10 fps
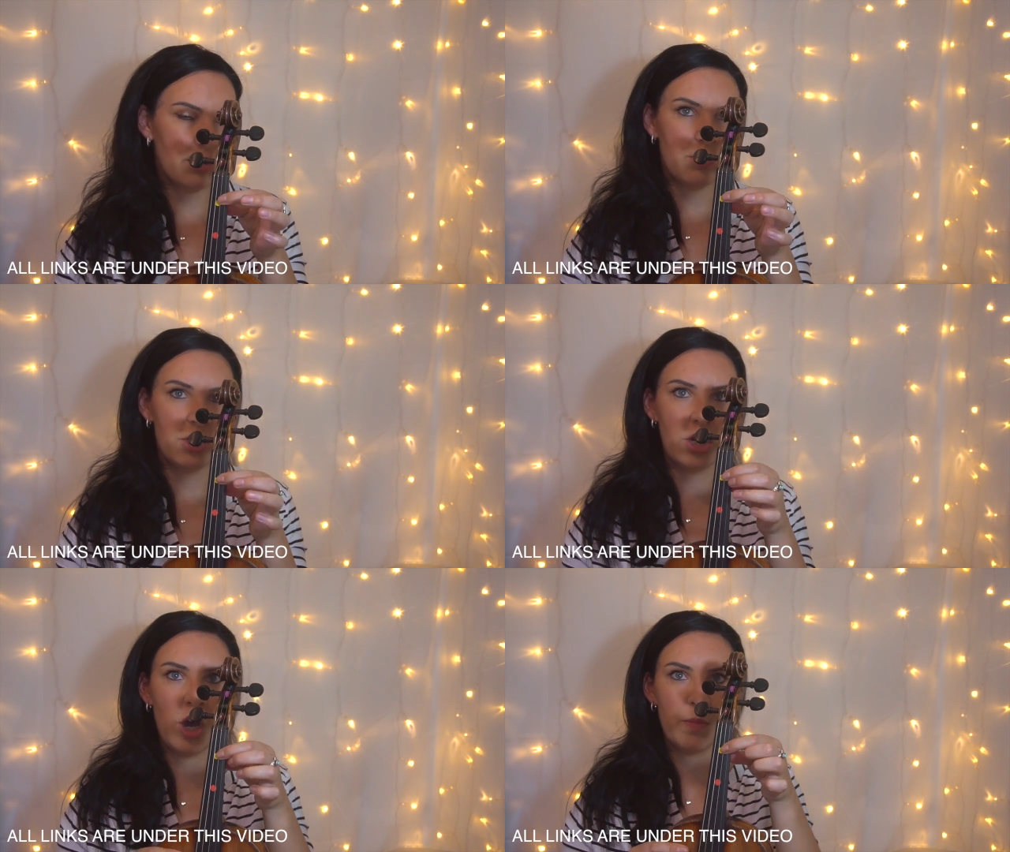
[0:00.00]
So
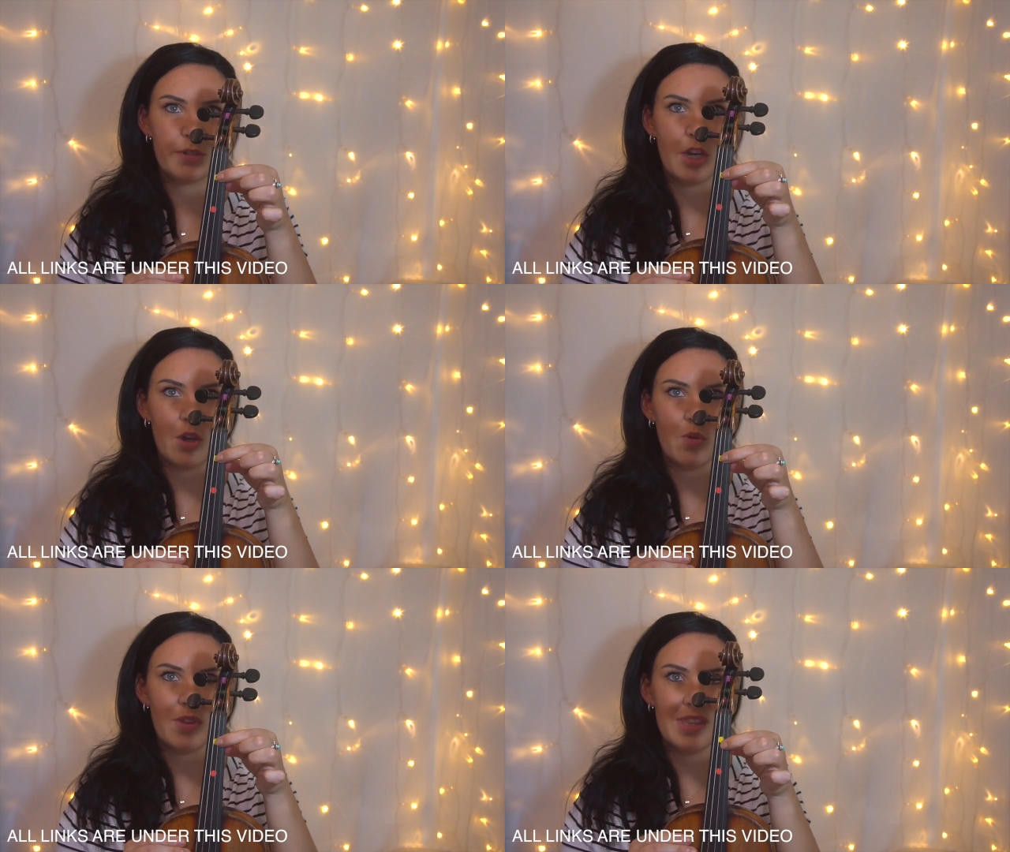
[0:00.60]
sharps
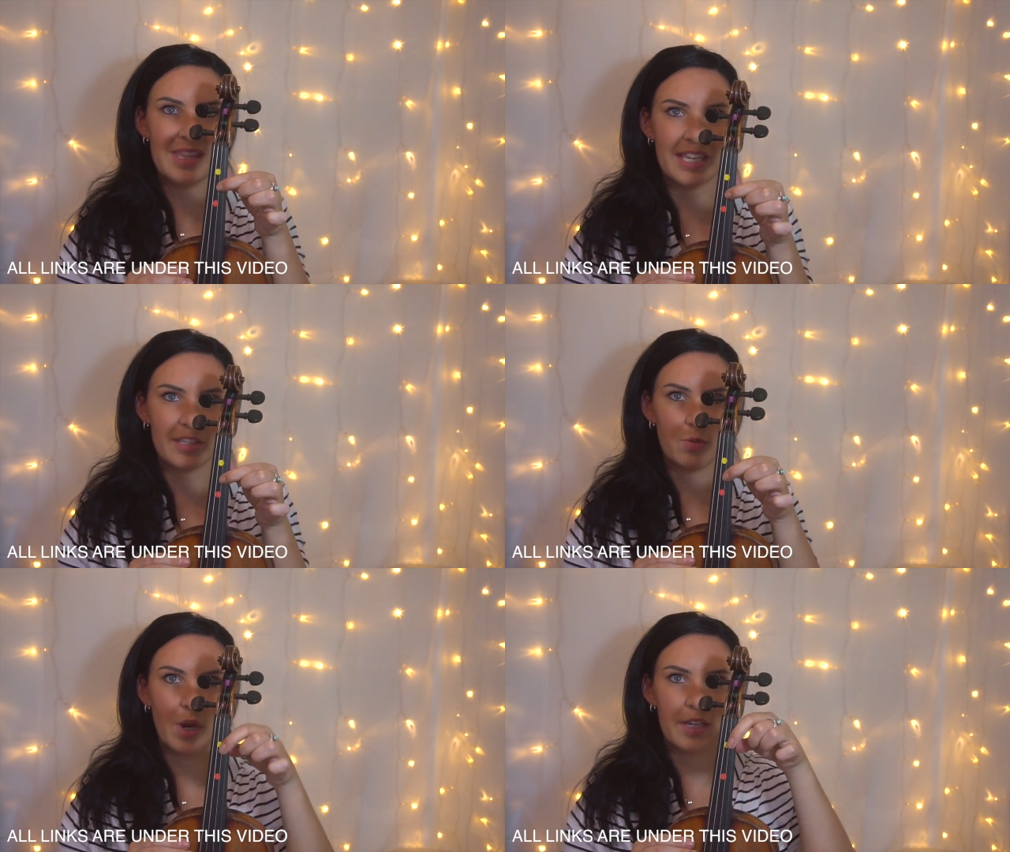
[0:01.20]
go
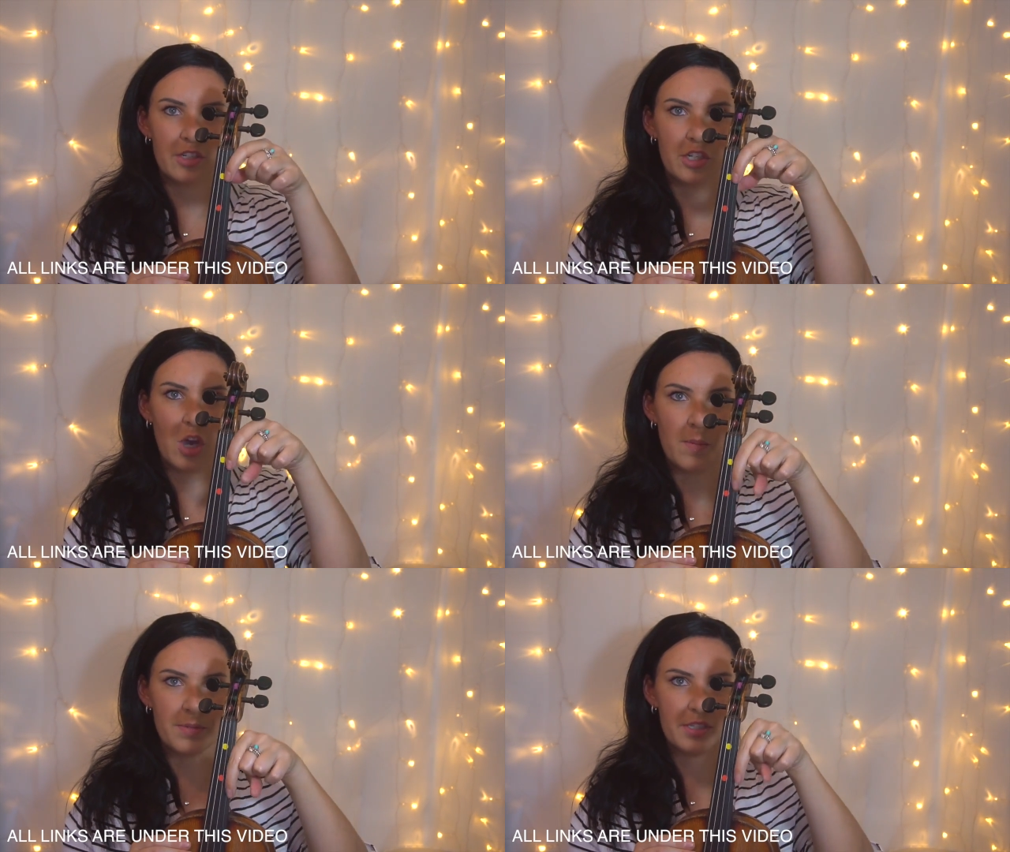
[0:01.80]
this way.
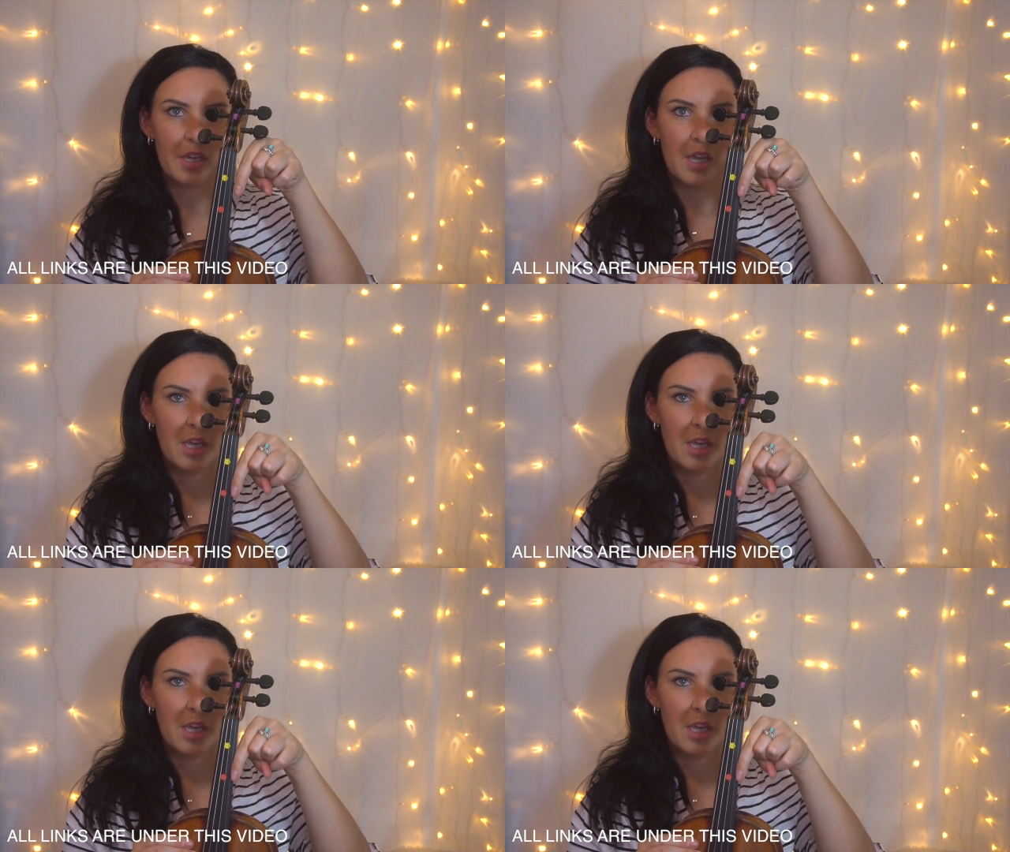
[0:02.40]
Sharps